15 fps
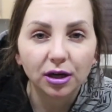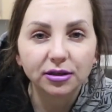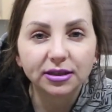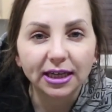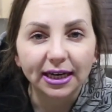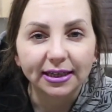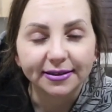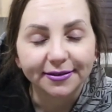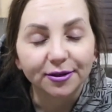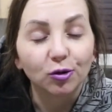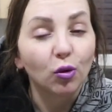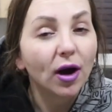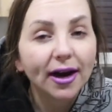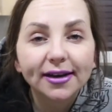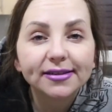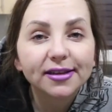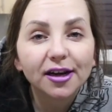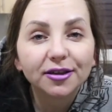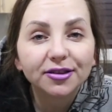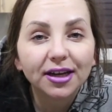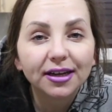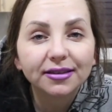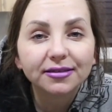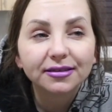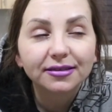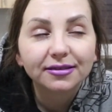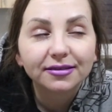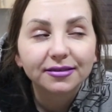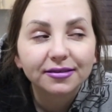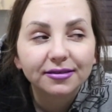all done. The wine is all done.
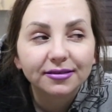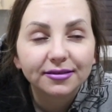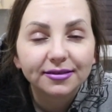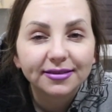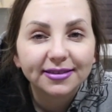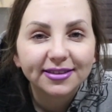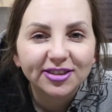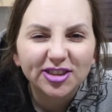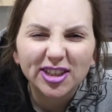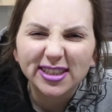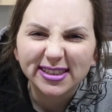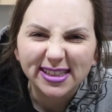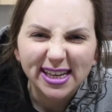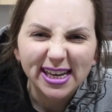Just